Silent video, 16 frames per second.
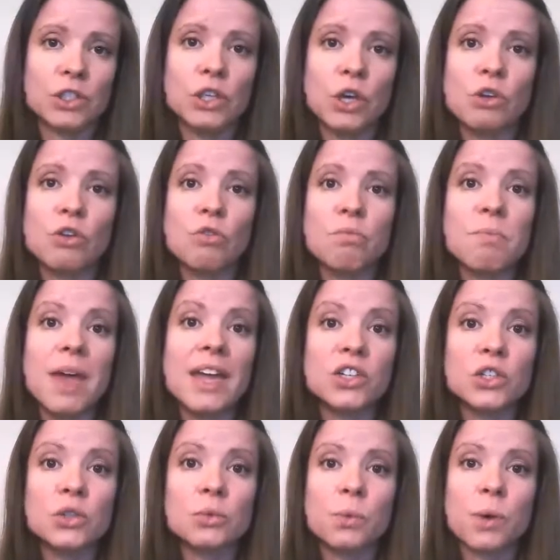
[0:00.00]
So you
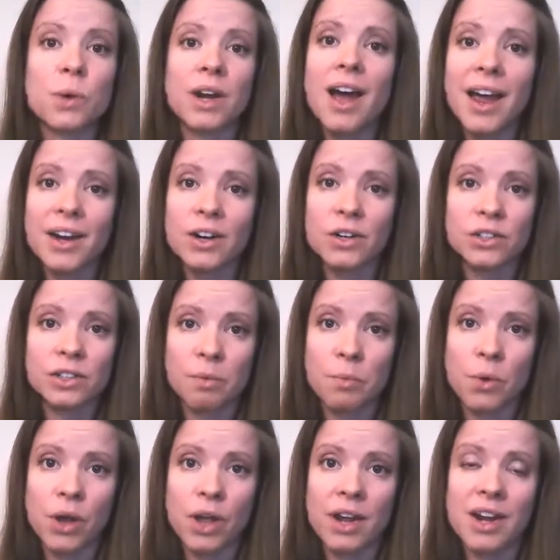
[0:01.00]
may just want to hire
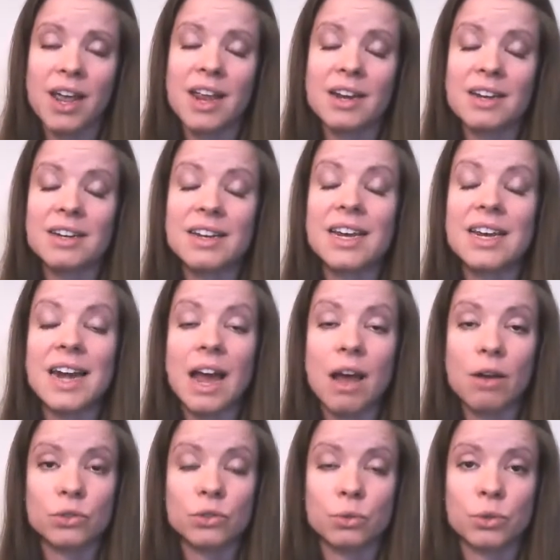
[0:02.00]
someone and get an
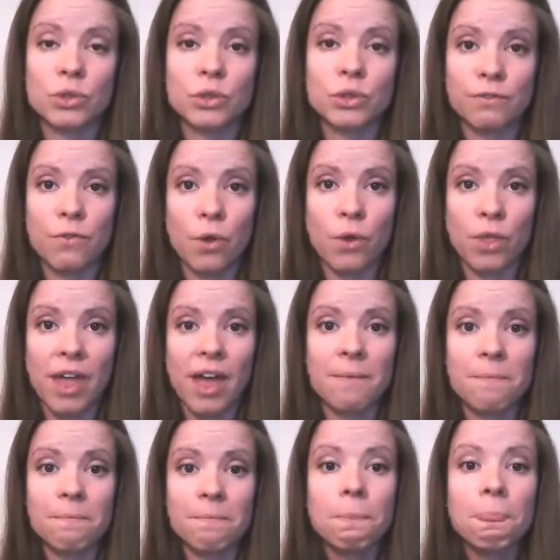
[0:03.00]
outsourcer for
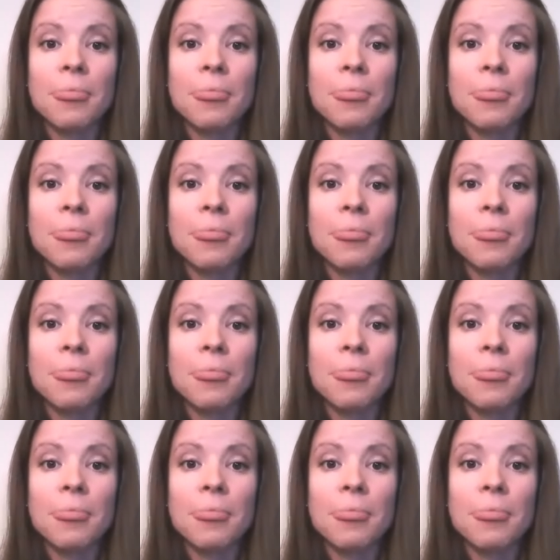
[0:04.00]
that.